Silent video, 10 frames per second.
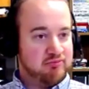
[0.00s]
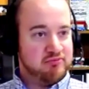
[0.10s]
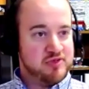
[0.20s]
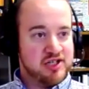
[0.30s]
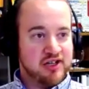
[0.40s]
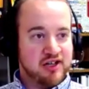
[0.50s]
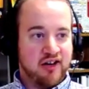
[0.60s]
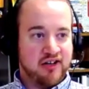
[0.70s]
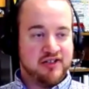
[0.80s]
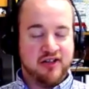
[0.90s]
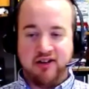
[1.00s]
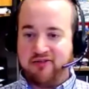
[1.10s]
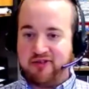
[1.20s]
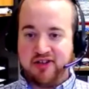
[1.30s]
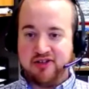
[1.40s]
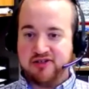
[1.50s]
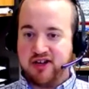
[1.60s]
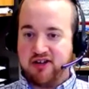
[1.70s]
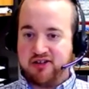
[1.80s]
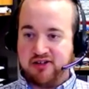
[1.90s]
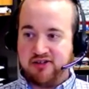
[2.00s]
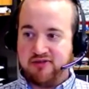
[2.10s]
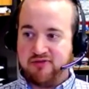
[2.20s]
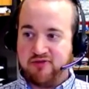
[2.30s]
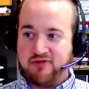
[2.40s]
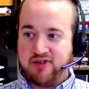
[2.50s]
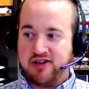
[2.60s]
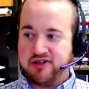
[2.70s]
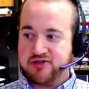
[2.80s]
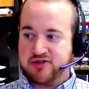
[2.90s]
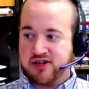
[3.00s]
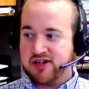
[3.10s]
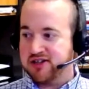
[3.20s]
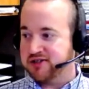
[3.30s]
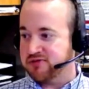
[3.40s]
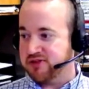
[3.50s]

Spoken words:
she got a ton of vendors out here for various trainings.